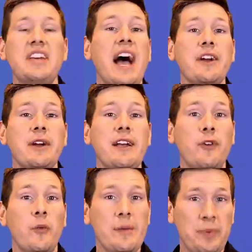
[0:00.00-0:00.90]
Diary
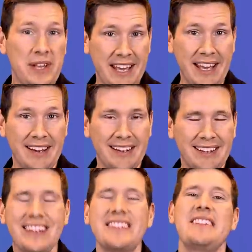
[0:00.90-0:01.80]
of a Wimpy Kid.
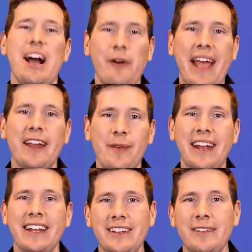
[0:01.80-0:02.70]
It's now
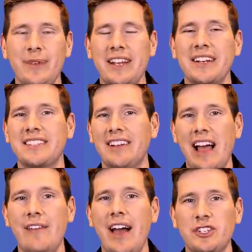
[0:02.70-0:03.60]
animated because the
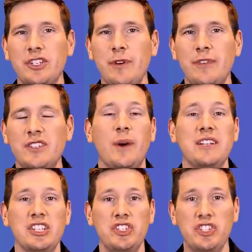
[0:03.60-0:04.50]
live action movies
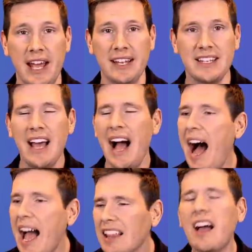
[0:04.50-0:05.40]
went to shit.
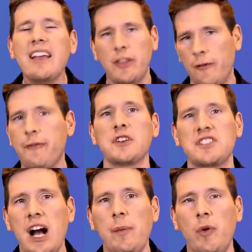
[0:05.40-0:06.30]
I liked the
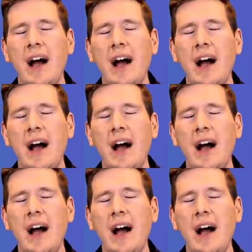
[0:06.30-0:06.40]
first couple.